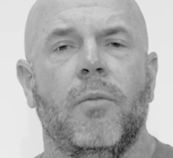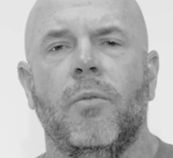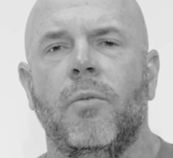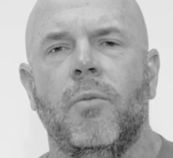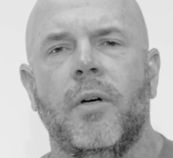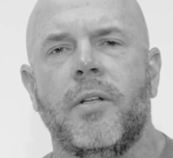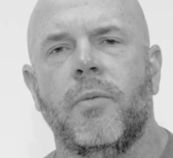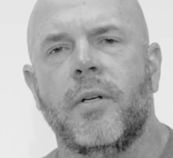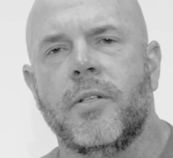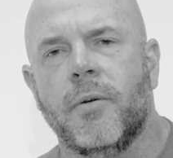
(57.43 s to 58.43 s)

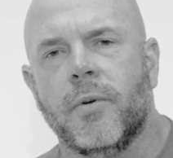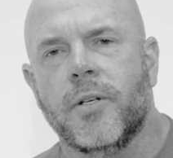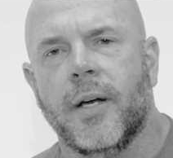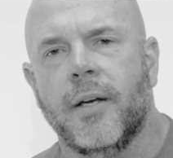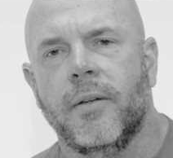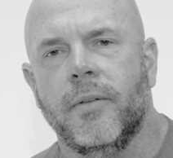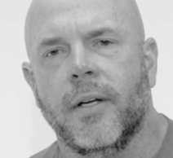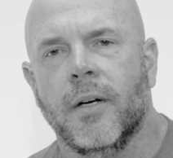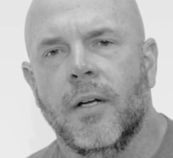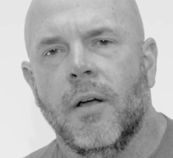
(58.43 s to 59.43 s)
what is it we're trying to do
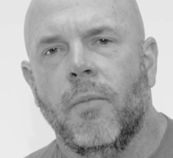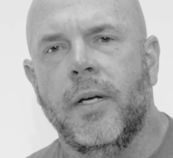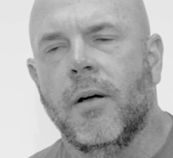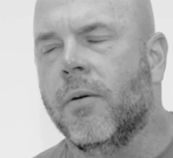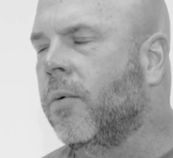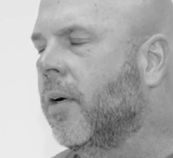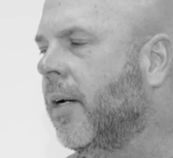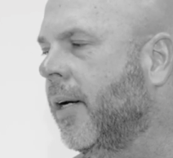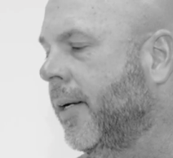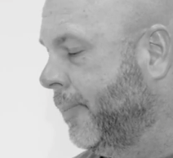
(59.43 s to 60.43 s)
there? We don't
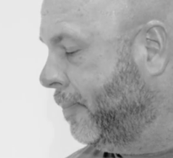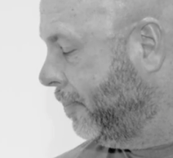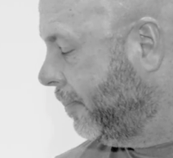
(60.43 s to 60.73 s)
want